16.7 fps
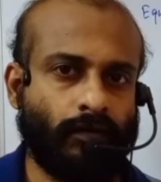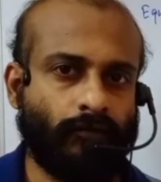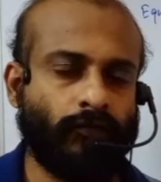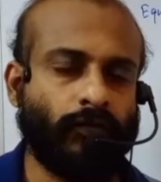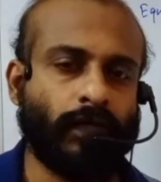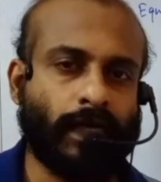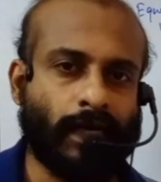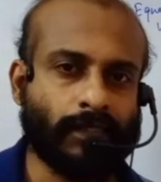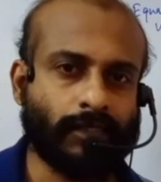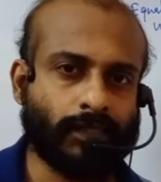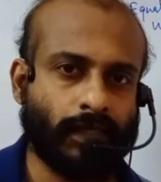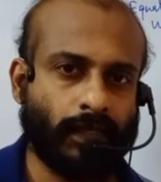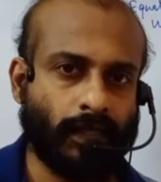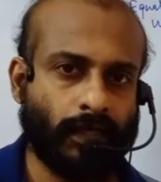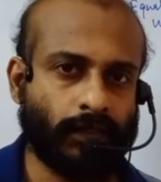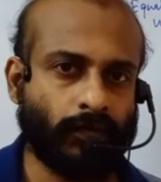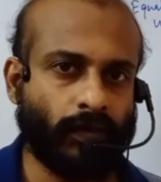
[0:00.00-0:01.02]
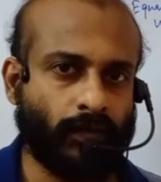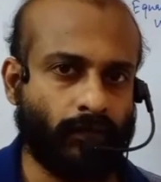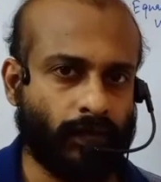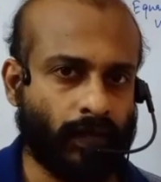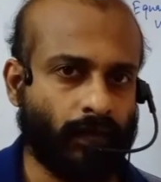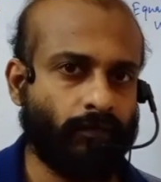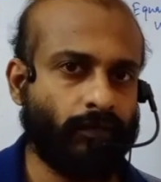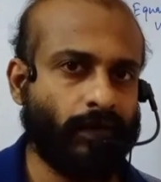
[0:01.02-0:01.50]
For 9th standard, today we
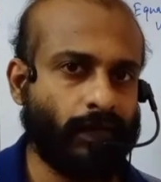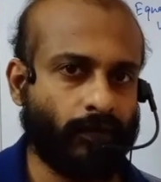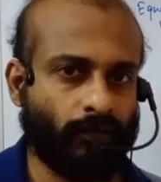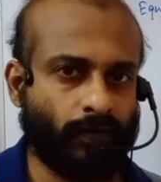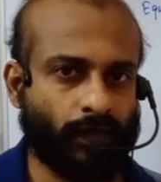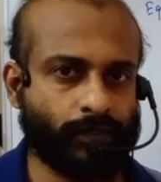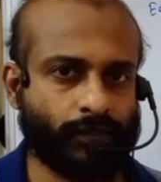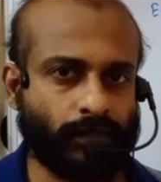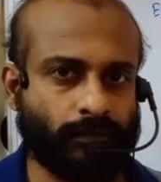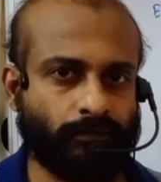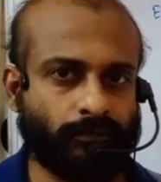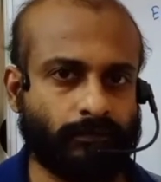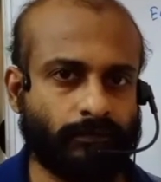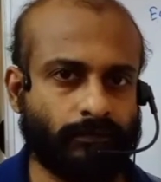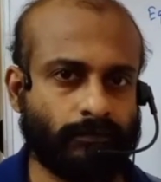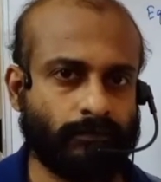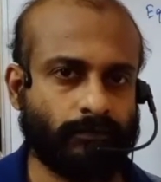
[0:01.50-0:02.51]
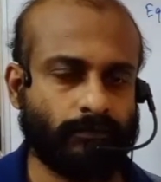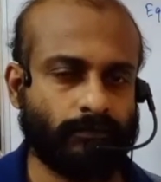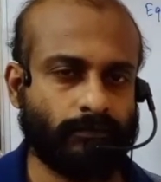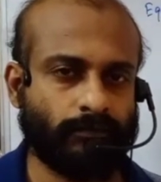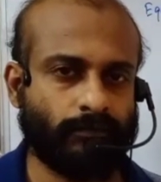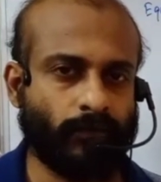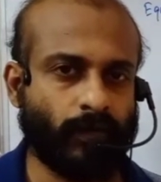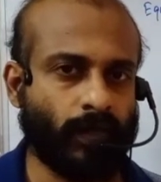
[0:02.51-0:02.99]
have a derivation.
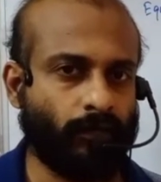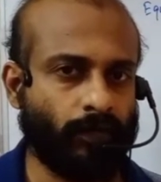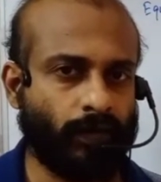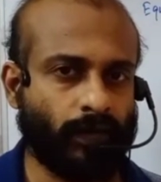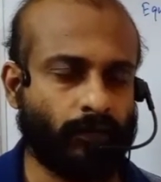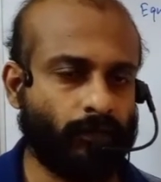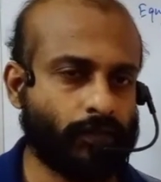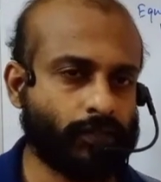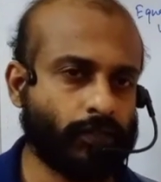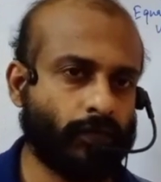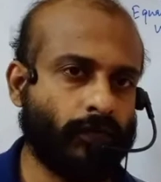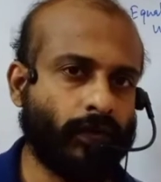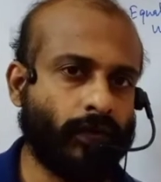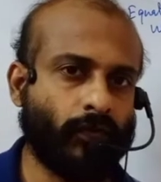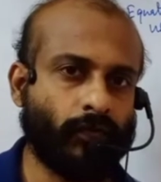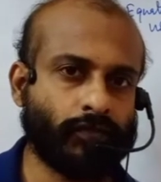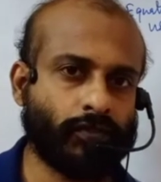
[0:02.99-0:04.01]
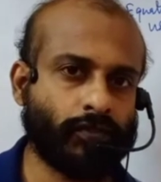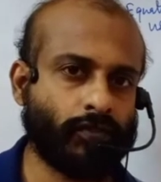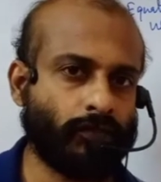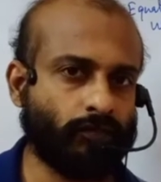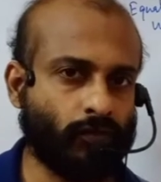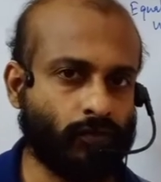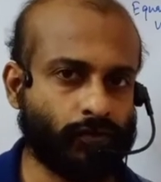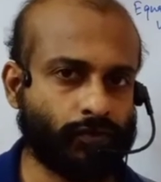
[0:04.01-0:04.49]
We have a derivation of equations
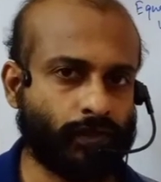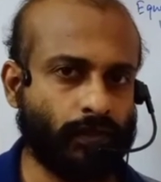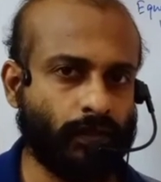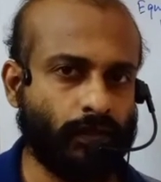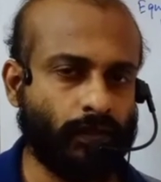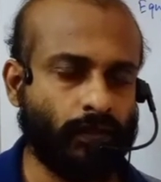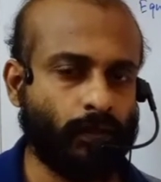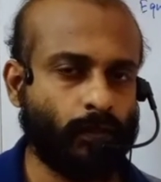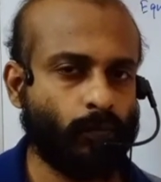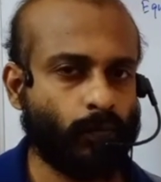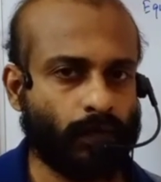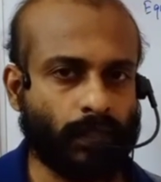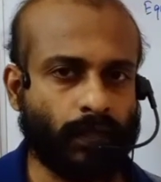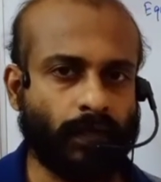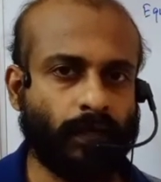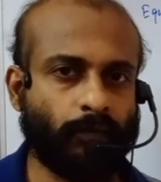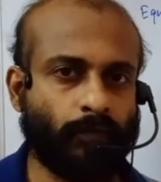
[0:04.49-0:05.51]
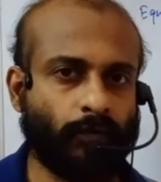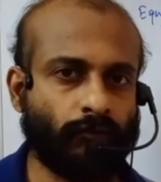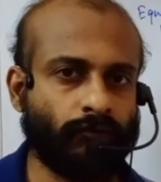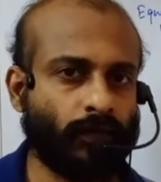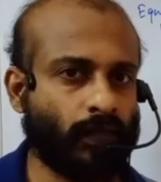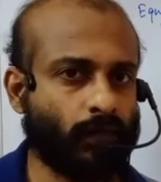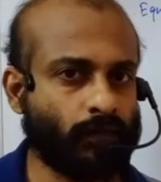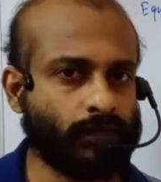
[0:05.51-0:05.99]
of motion with the help of
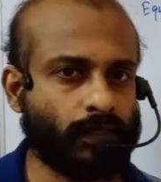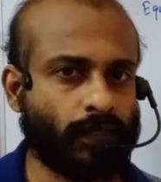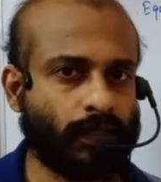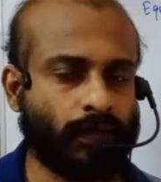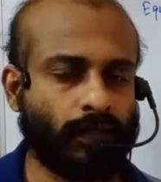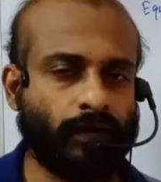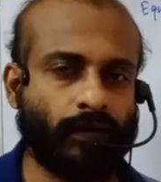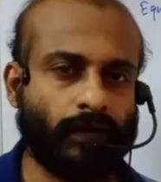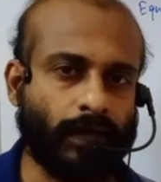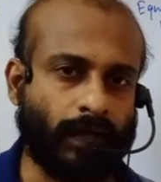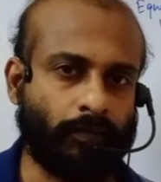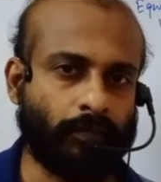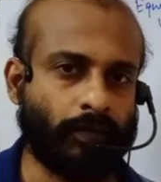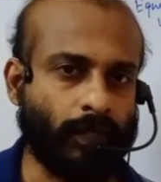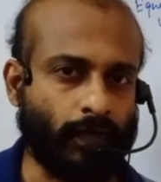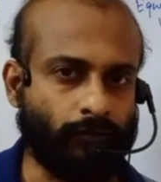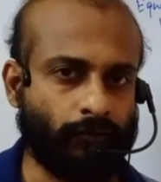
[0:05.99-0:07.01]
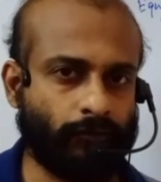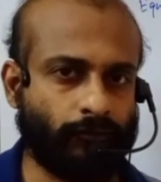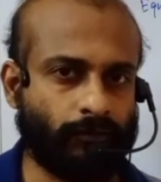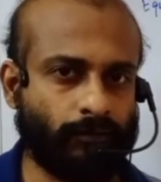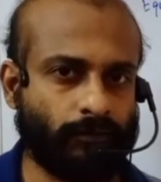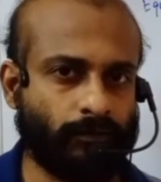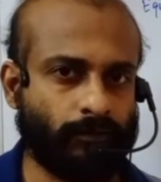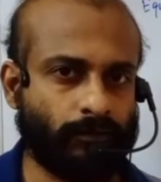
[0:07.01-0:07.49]
velocity time graph.
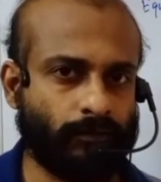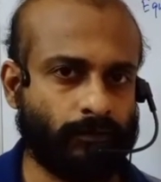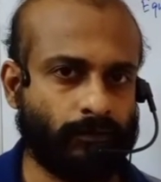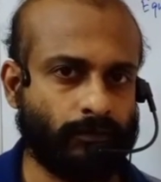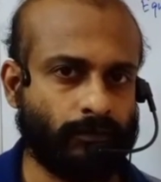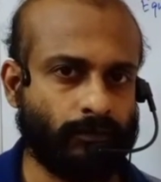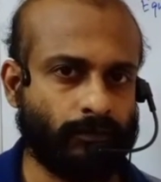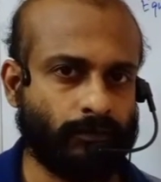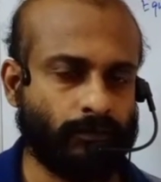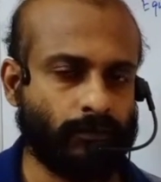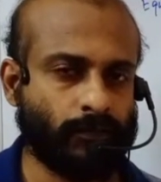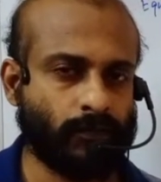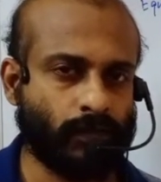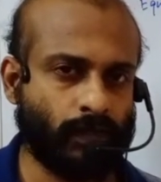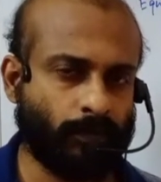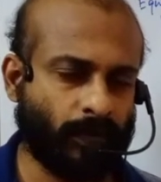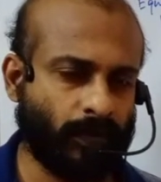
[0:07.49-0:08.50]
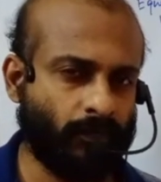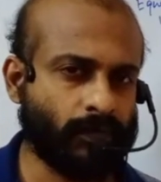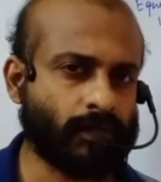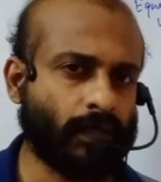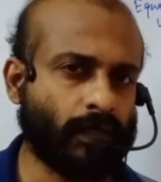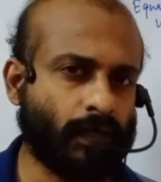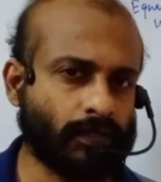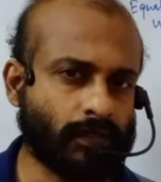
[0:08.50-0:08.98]
So in the
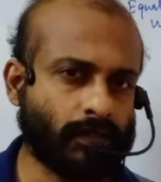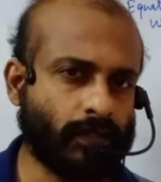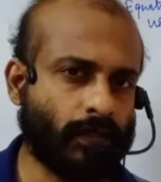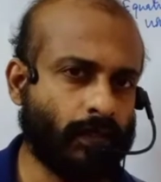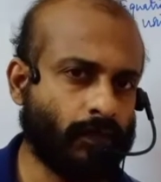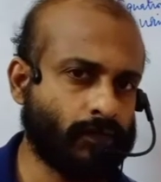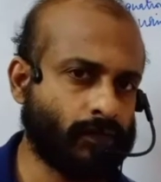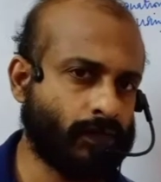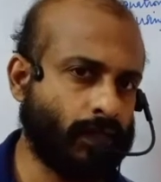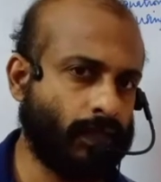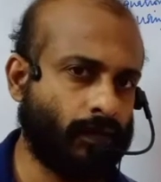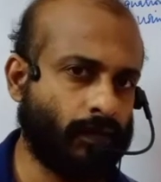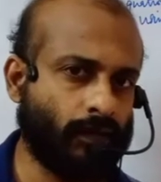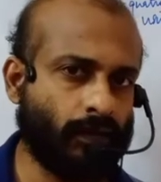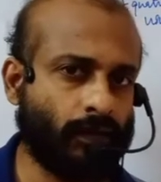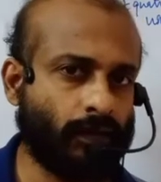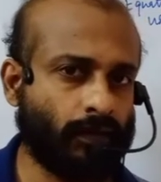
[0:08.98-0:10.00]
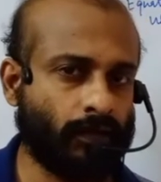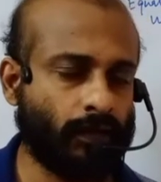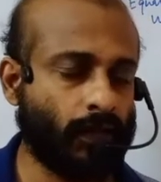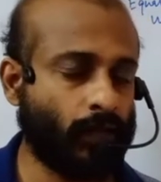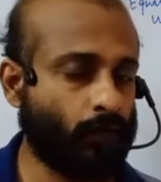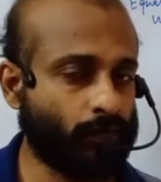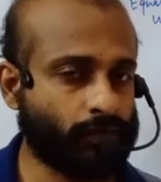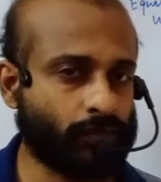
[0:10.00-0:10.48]
previous classes, you have seen
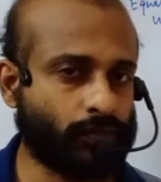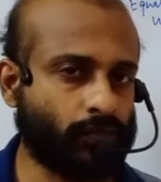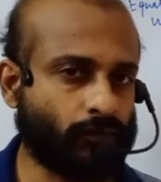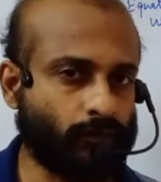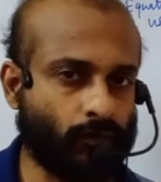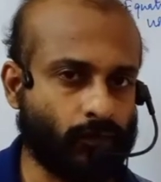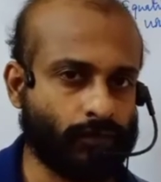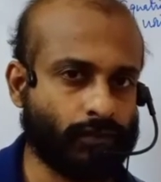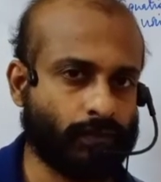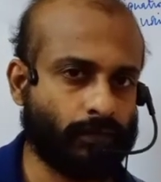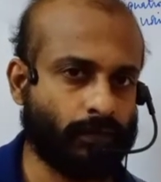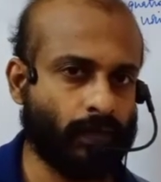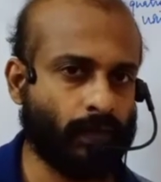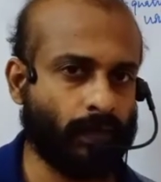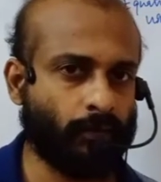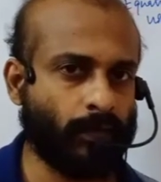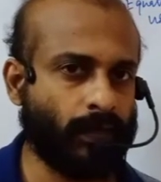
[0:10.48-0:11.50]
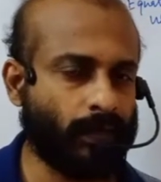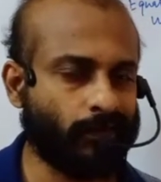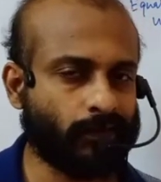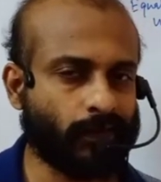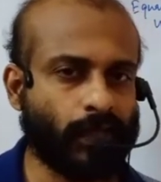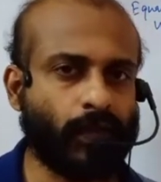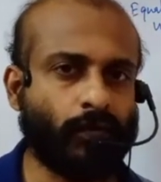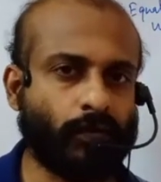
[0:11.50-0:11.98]
equations of motion. There are mainly
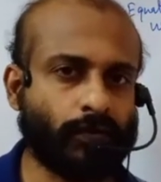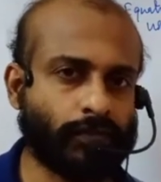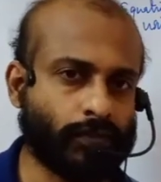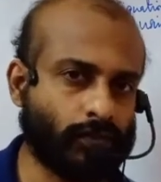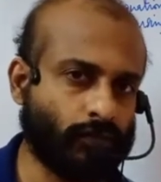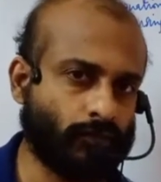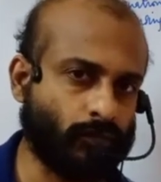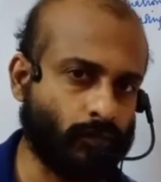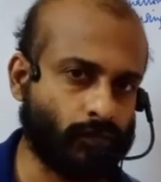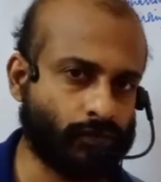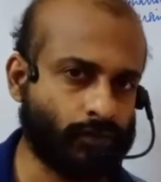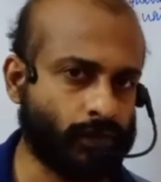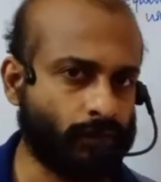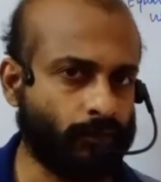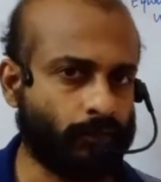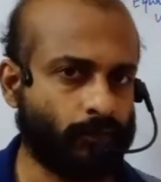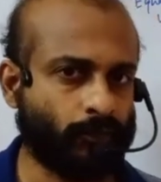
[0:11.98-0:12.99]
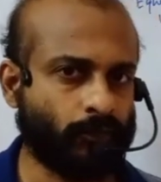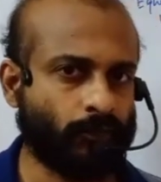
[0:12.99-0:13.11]
three equations of motion.